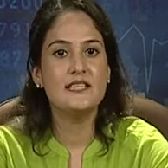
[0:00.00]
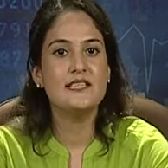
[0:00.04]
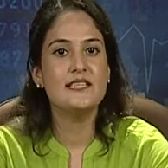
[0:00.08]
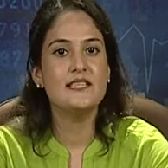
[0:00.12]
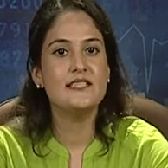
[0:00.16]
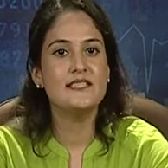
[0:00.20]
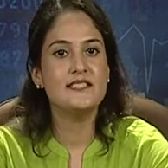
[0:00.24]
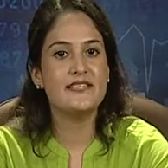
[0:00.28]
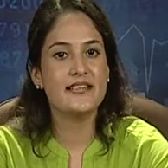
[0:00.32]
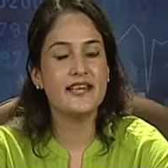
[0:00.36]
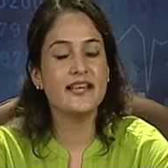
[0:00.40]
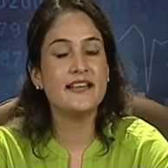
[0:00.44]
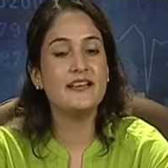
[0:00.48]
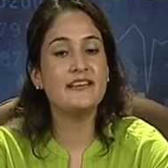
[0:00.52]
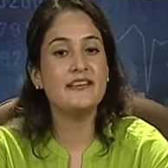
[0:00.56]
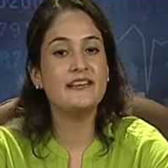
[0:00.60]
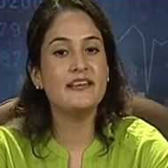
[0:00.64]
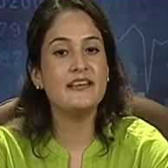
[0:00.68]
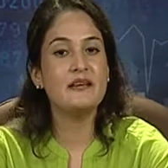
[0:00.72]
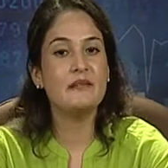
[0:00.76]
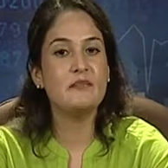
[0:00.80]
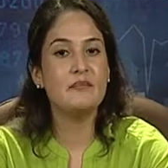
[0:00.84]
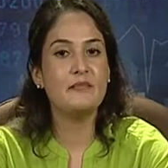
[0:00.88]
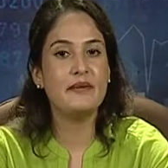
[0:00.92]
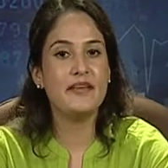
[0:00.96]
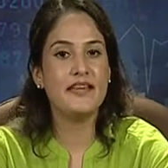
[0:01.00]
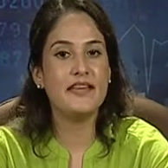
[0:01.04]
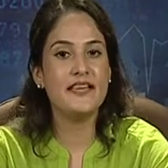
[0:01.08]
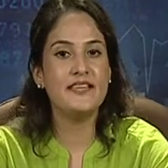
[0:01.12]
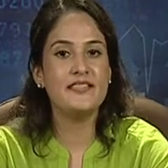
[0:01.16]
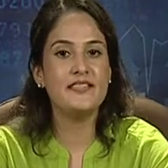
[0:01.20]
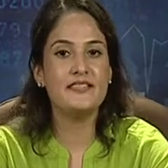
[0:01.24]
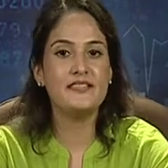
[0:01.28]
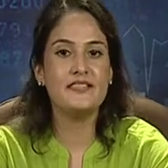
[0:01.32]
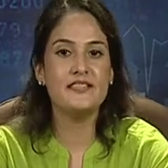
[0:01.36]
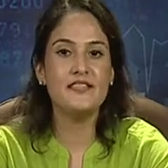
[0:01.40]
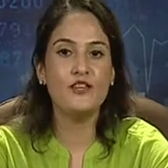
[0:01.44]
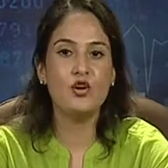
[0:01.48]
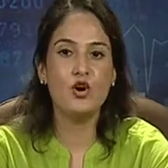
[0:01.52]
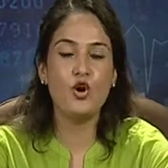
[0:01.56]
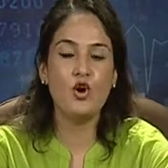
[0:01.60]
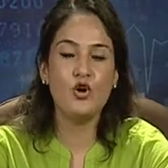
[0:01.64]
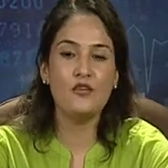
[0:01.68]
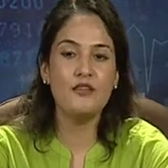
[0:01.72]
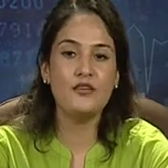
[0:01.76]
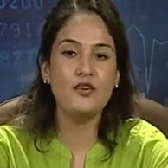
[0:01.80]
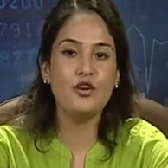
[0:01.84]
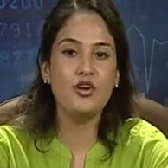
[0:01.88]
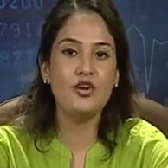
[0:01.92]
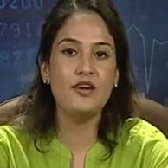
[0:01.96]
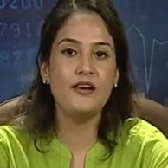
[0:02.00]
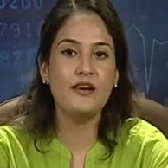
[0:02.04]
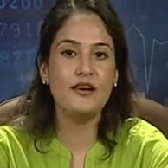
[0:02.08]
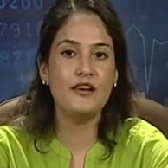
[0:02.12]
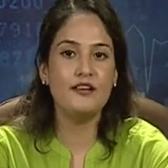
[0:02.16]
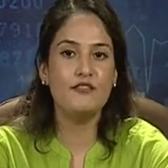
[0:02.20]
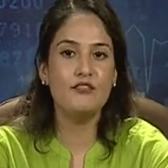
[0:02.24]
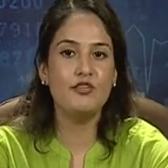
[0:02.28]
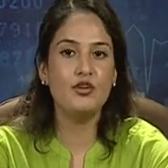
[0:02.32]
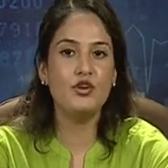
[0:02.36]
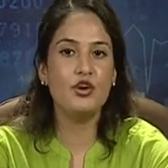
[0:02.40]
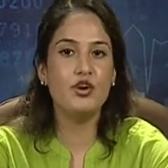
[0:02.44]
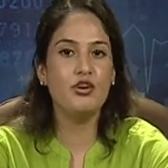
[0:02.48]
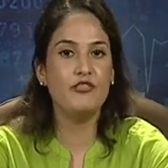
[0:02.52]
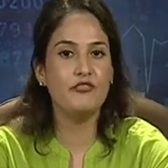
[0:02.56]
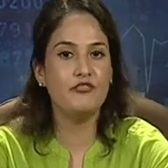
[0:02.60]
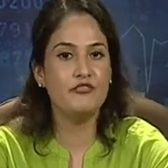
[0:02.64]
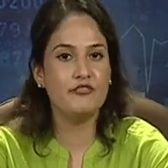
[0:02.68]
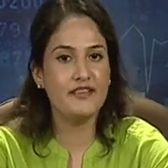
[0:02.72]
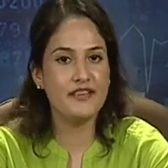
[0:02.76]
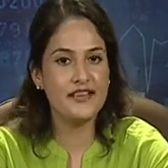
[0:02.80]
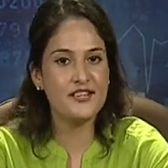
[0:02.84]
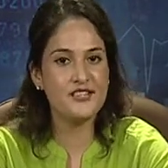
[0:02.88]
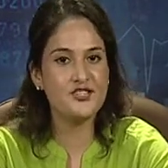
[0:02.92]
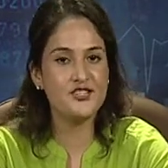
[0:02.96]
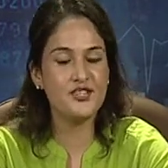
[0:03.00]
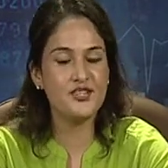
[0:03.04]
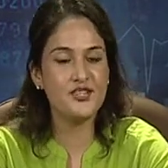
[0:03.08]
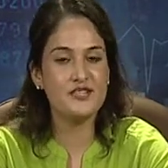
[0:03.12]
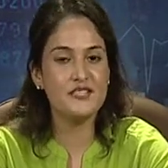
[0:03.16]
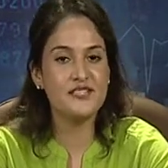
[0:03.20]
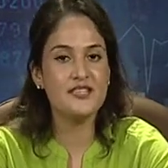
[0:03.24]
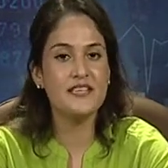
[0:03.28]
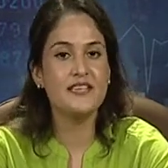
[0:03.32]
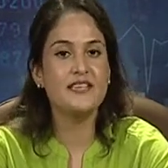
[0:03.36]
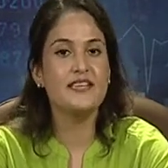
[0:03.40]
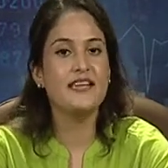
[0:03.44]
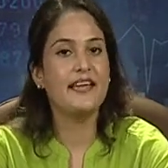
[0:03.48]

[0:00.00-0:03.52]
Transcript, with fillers: Staggering makes the overall level of wages